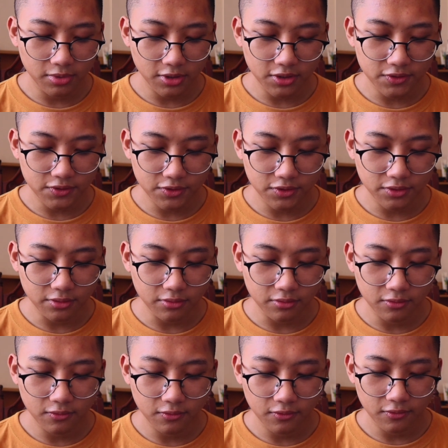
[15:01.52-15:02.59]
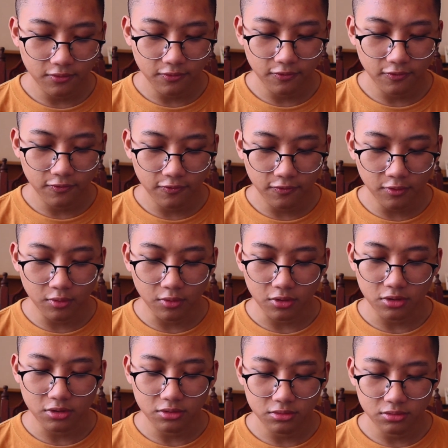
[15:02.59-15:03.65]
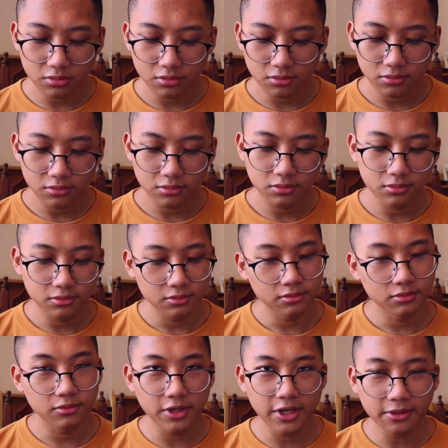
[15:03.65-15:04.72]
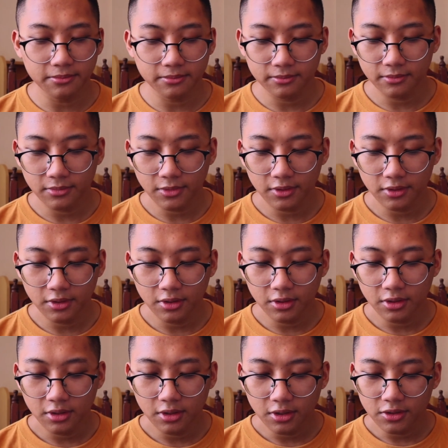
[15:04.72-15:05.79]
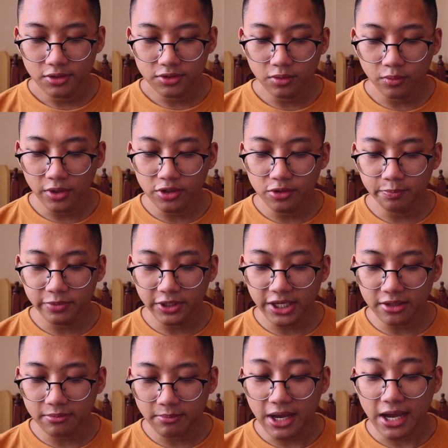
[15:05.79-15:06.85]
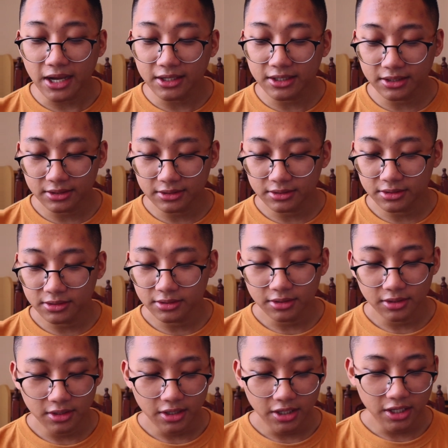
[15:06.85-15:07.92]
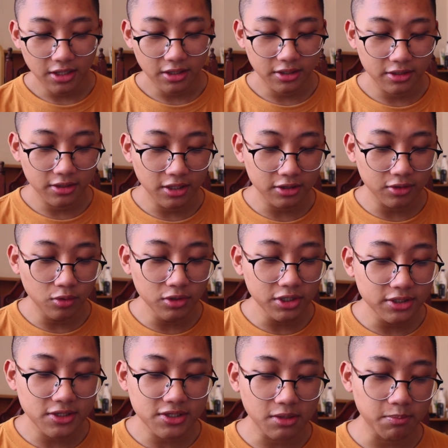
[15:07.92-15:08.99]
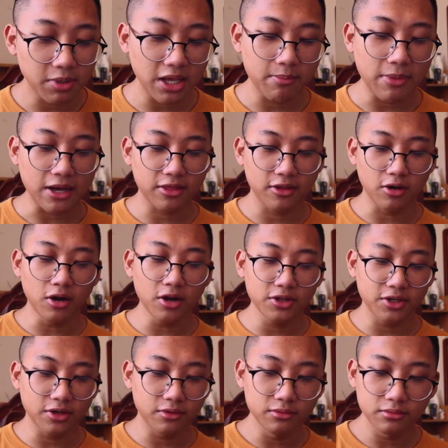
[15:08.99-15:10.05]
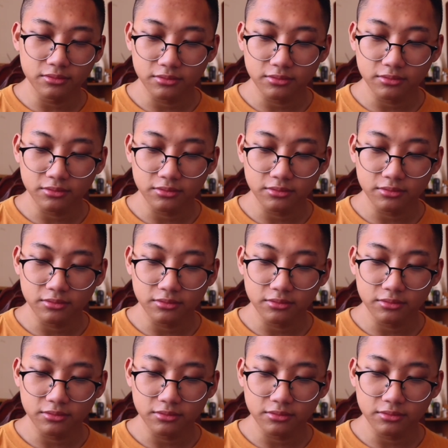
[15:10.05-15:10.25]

plus 2, 4. Right? So when you play it back, not only does it play back the audio,